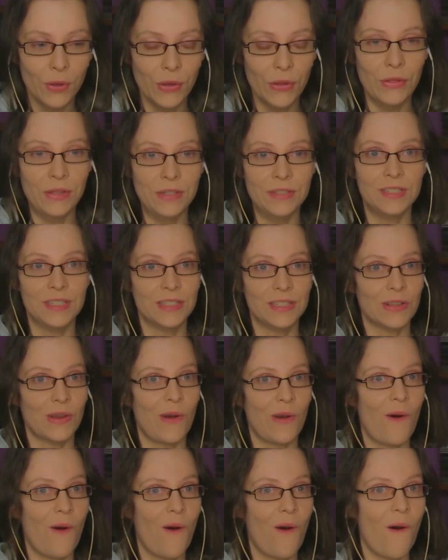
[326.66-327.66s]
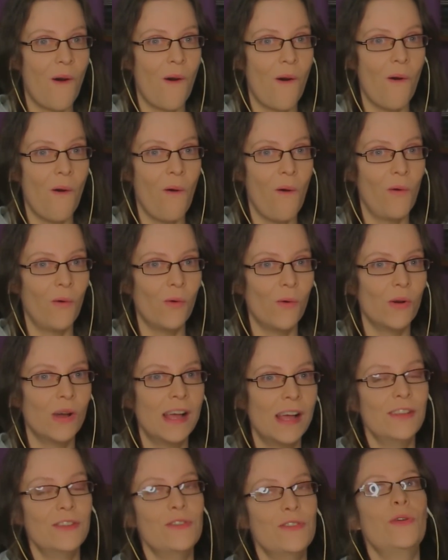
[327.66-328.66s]
but this is a whole
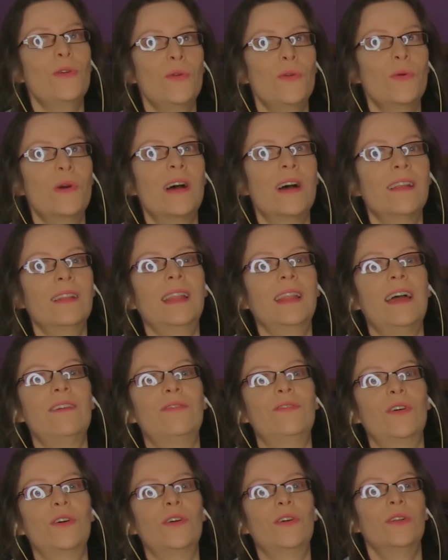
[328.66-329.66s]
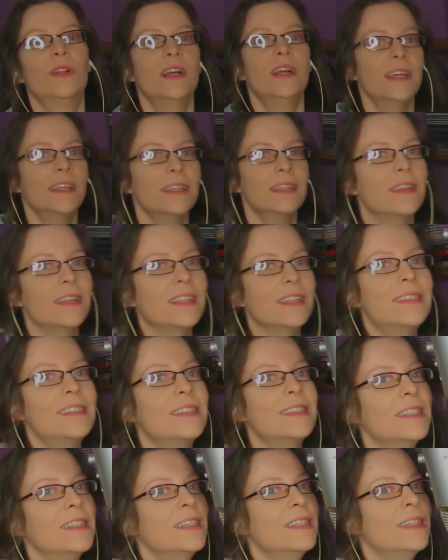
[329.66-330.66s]
new level.
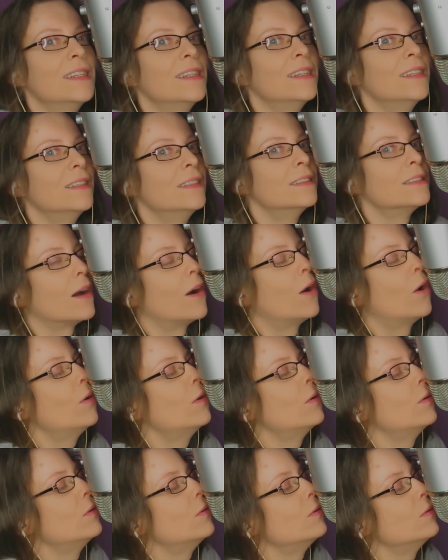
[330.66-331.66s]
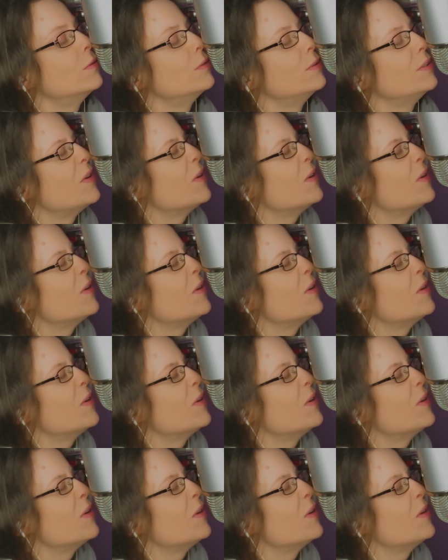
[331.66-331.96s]
This is a whole